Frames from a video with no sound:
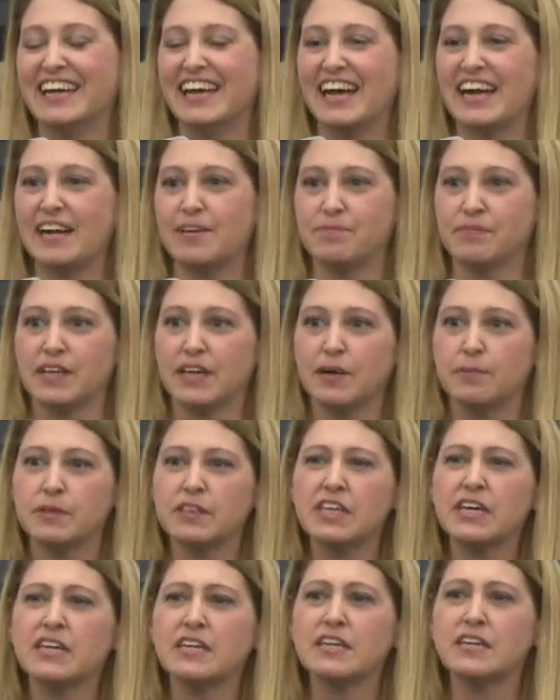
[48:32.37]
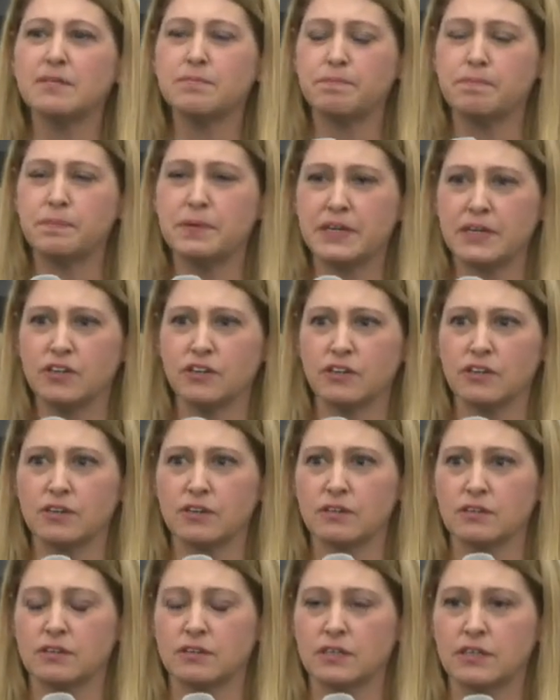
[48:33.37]
Um, but then, in a
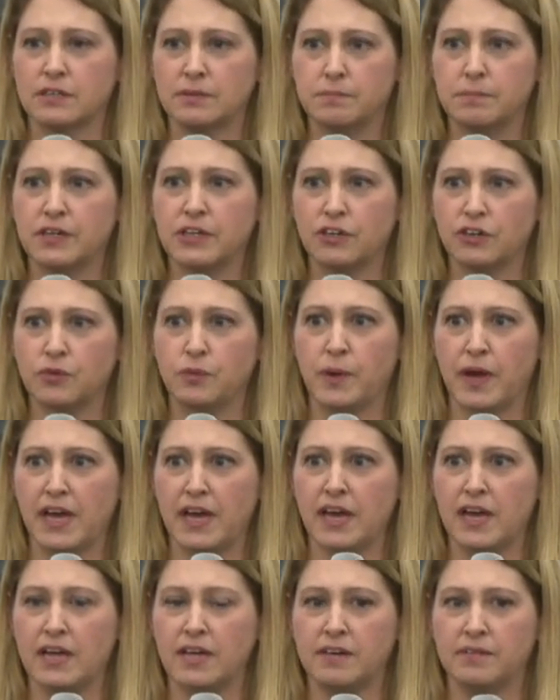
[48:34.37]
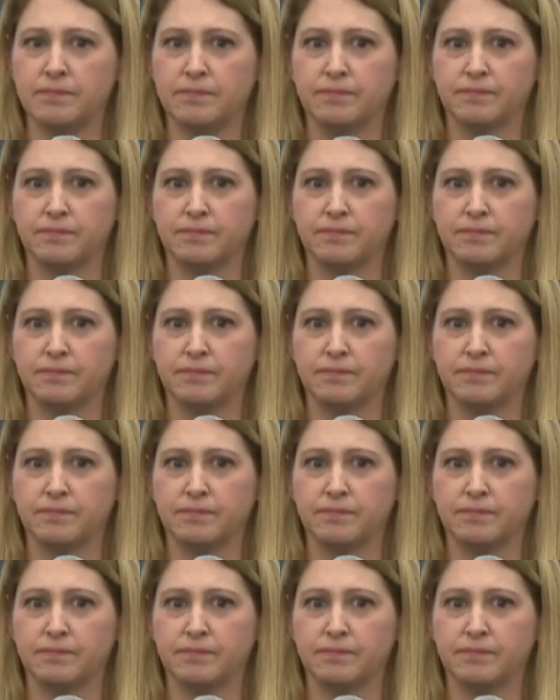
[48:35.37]
bigger in a bigger way,